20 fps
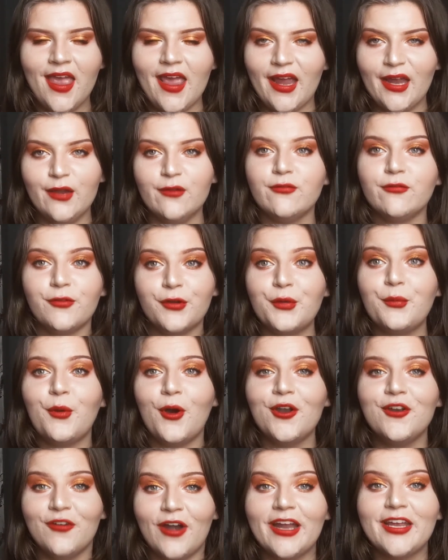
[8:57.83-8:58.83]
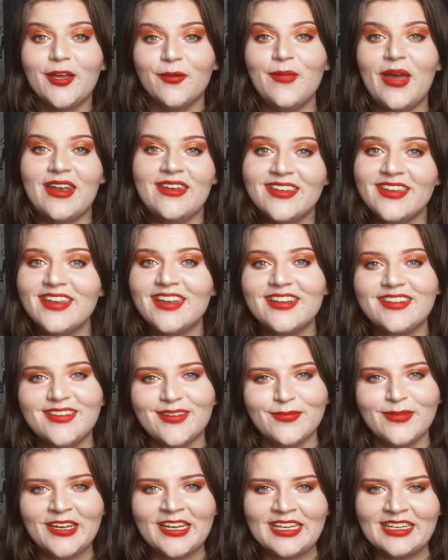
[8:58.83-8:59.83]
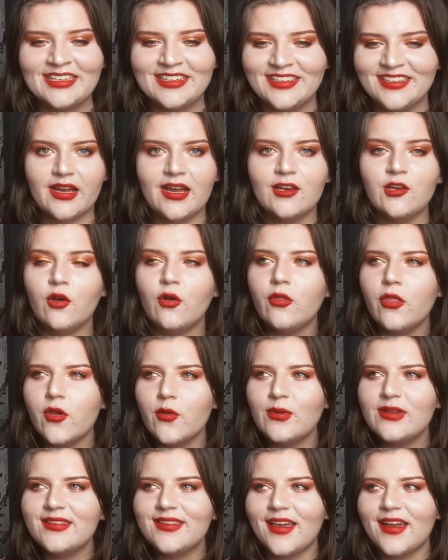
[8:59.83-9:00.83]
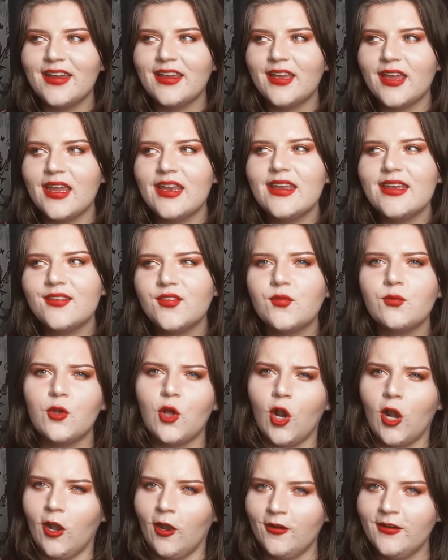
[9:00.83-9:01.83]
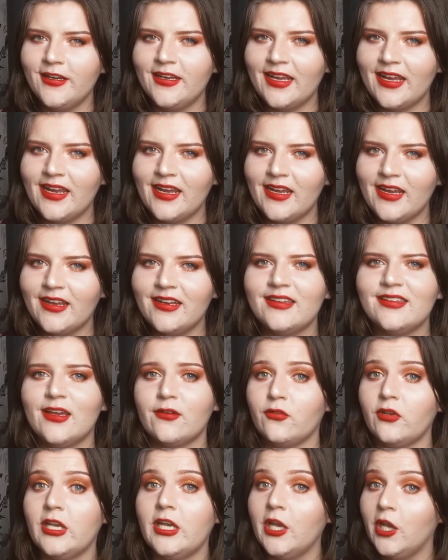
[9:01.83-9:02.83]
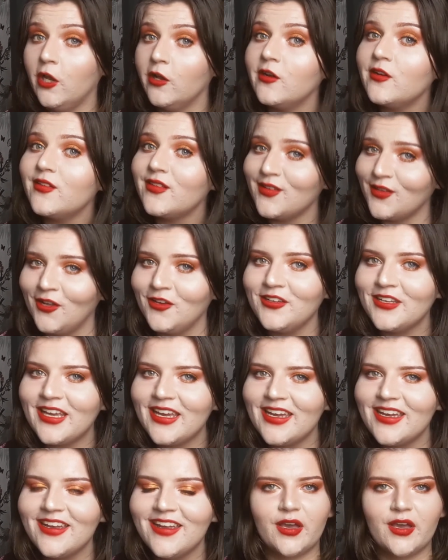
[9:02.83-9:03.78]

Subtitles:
Everyone recommended it to me, and although it's like, it is clunky and it definitely looks clunky,